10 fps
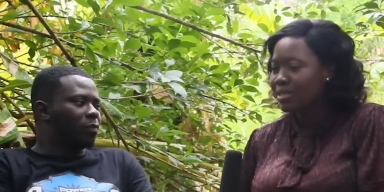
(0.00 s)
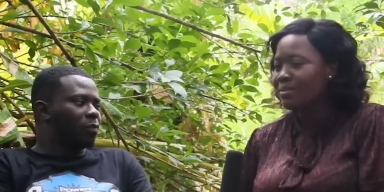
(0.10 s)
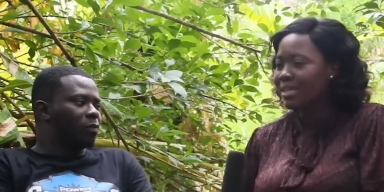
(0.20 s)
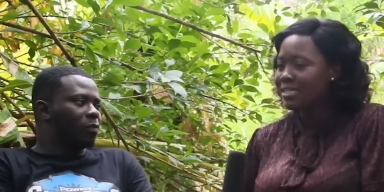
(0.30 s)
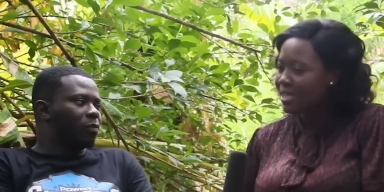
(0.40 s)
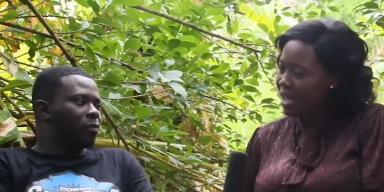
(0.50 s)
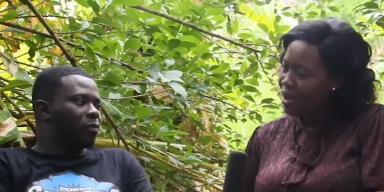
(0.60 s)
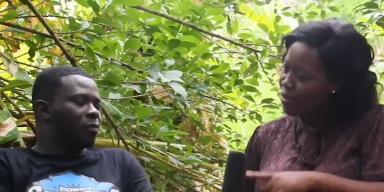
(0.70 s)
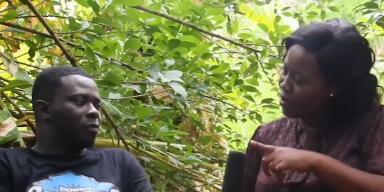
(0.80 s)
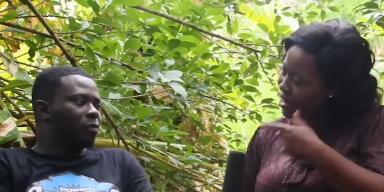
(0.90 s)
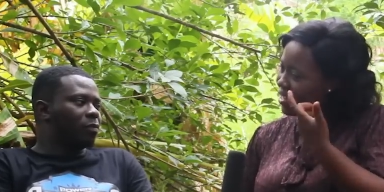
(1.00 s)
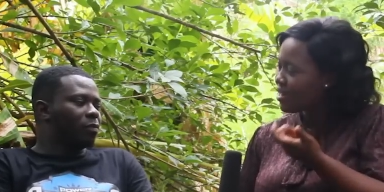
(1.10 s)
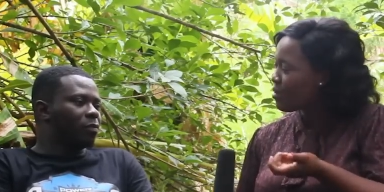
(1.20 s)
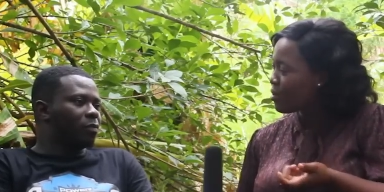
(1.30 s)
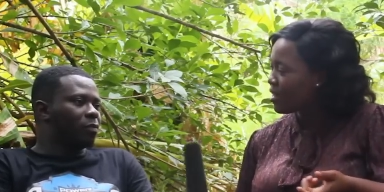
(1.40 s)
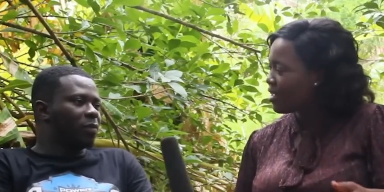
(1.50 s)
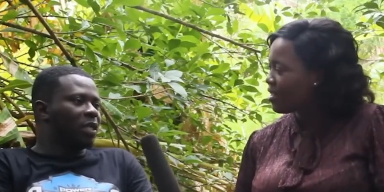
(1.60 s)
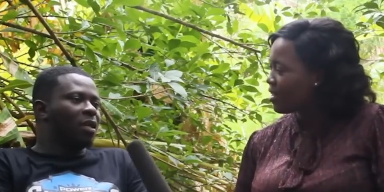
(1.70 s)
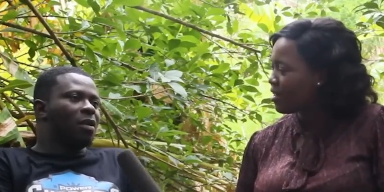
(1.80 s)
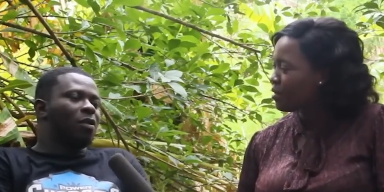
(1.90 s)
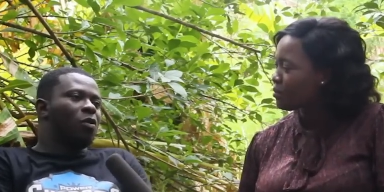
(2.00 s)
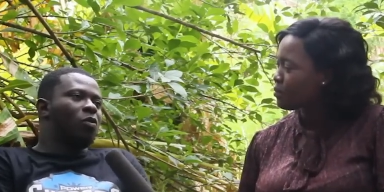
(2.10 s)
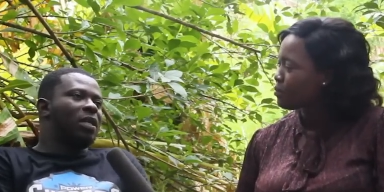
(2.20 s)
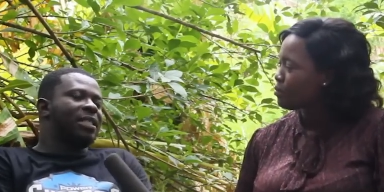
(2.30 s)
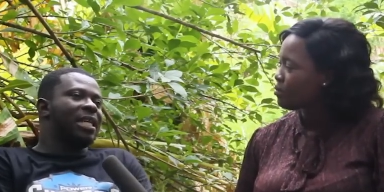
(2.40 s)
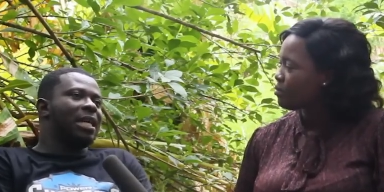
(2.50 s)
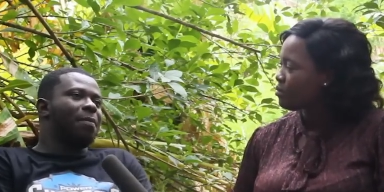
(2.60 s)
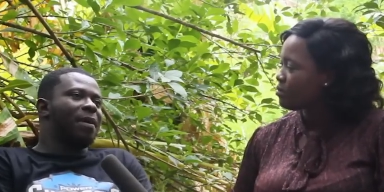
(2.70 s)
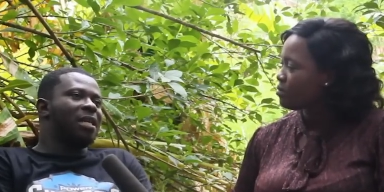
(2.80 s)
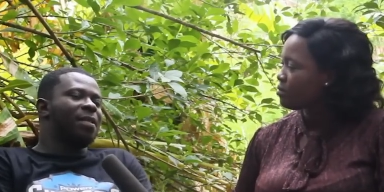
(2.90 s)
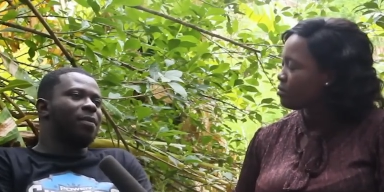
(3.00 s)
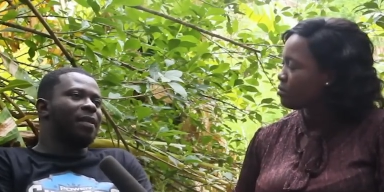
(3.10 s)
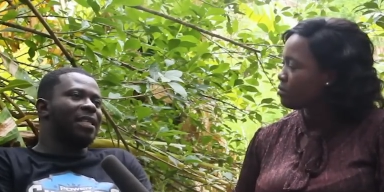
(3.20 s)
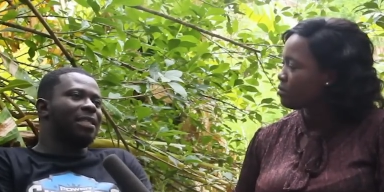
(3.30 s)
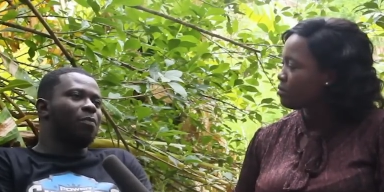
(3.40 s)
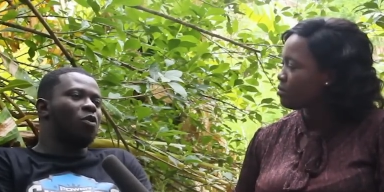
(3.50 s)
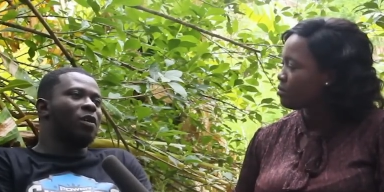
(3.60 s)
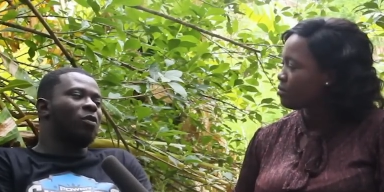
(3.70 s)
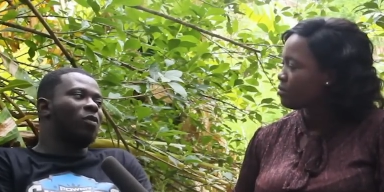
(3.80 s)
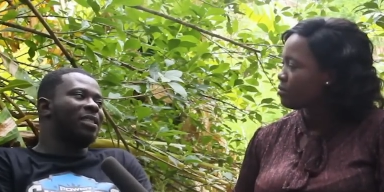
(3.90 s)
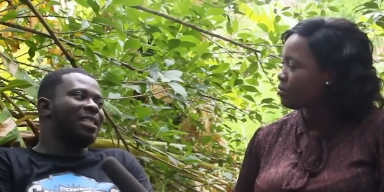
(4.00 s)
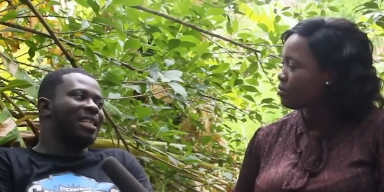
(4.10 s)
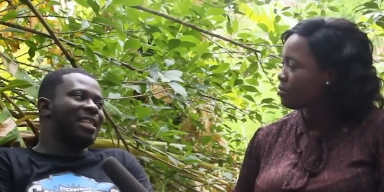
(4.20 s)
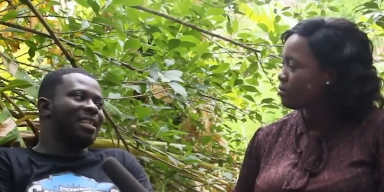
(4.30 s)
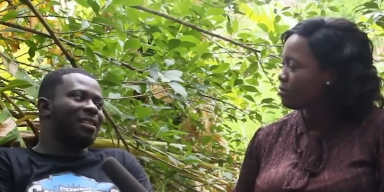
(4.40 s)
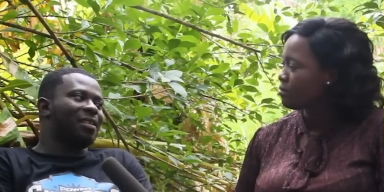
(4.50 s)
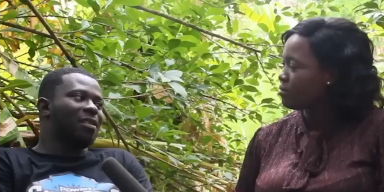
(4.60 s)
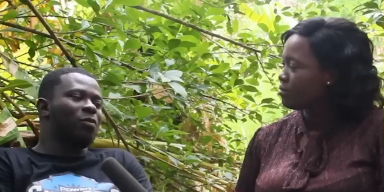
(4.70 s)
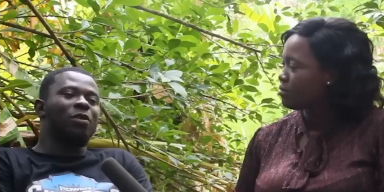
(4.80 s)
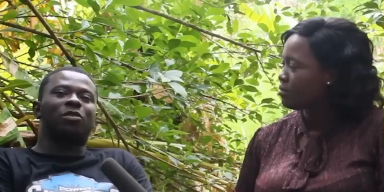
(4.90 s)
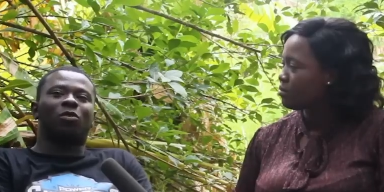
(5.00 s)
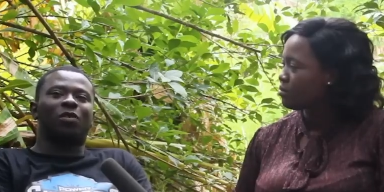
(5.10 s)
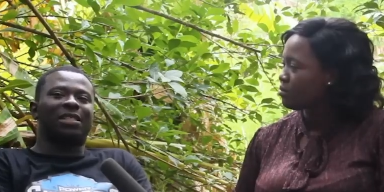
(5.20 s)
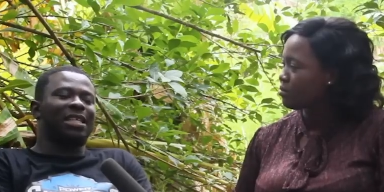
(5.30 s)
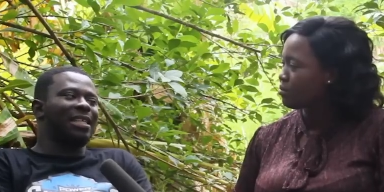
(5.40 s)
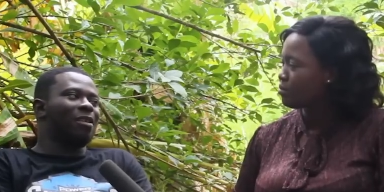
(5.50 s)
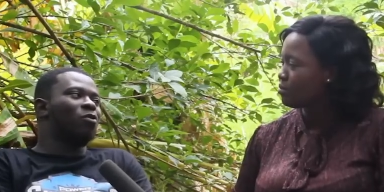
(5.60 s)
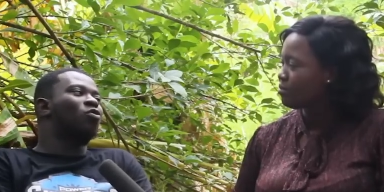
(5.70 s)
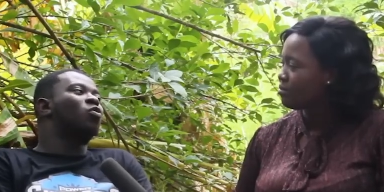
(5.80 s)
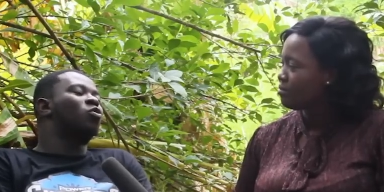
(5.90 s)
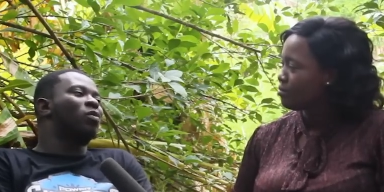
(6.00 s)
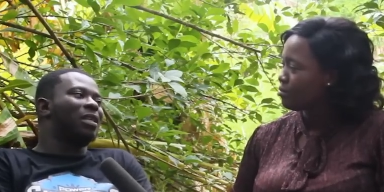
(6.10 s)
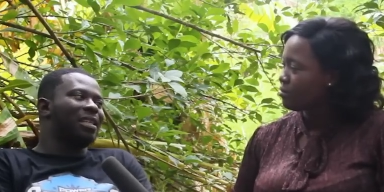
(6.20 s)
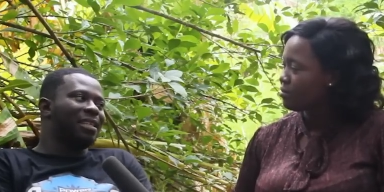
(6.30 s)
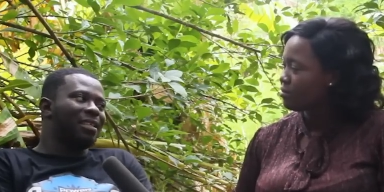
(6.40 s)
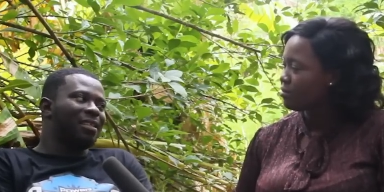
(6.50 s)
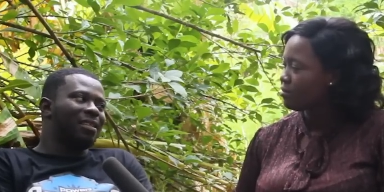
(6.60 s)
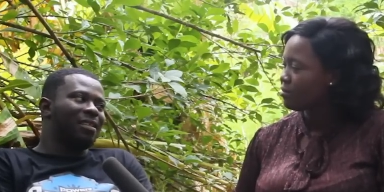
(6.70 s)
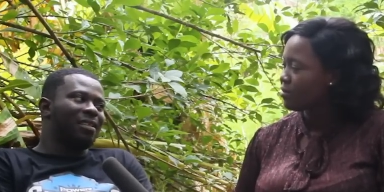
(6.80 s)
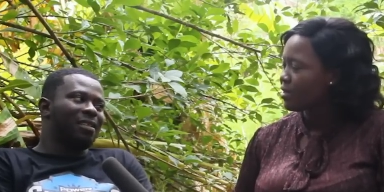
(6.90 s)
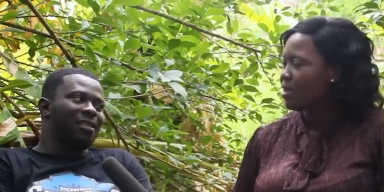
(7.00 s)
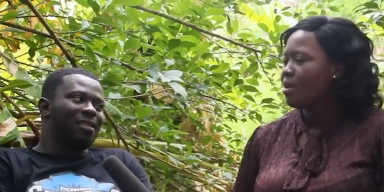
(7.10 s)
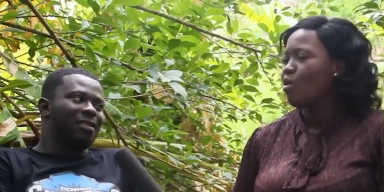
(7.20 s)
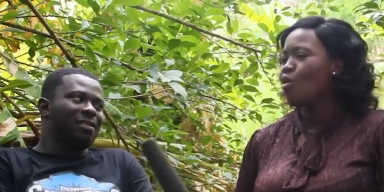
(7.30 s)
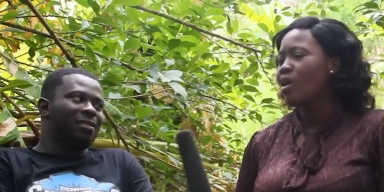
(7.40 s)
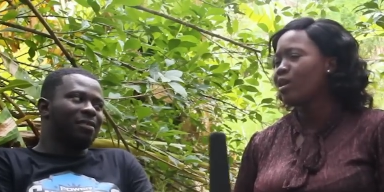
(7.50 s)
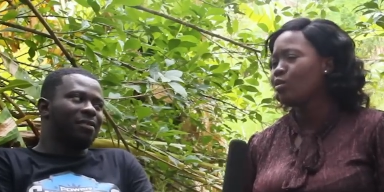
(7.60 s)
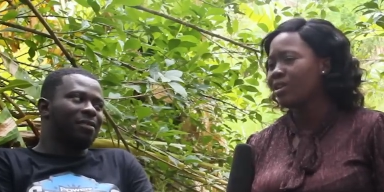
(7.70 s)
Speaker 1: which make us say, where there, the way there.
Speaker 2: Oh, now say a money which make us a boy in a cotton there. We used to cotton there, and also one's way.
Speaker 1: Oh, I know,